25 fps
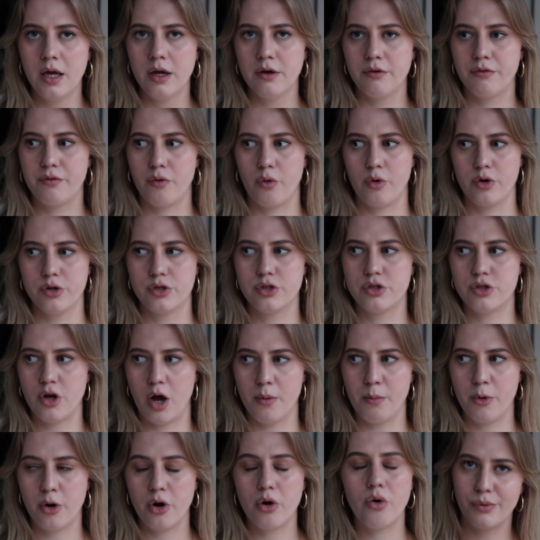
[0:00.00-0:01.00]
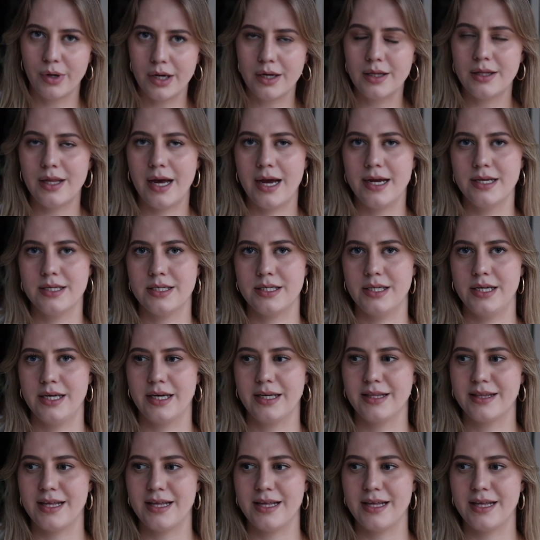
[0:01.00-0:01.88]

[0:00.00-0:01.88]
for summer, realizing